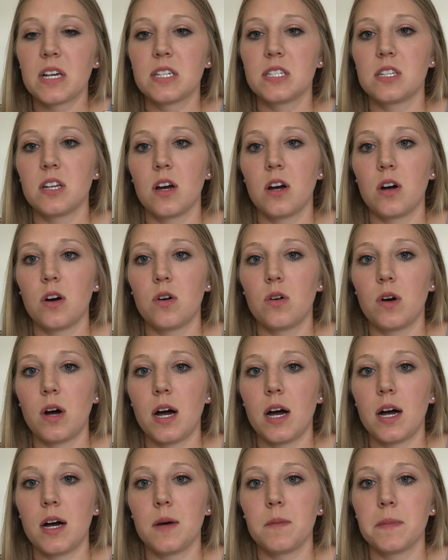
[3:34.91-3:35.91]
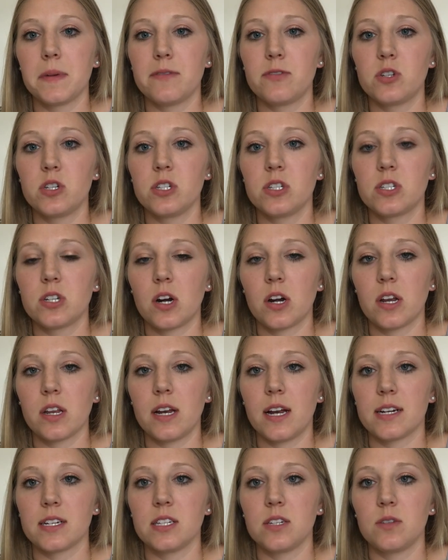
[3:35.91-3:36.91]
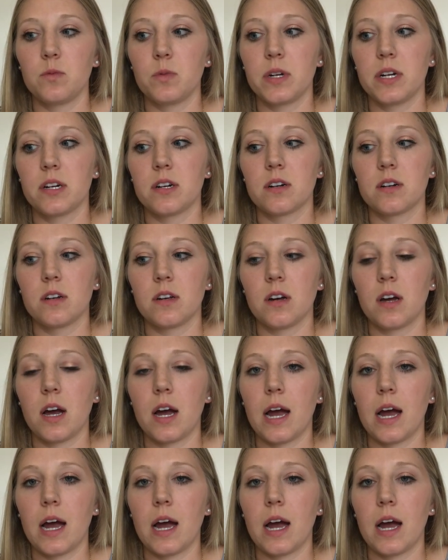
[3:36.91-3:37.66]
So if she started acting weird,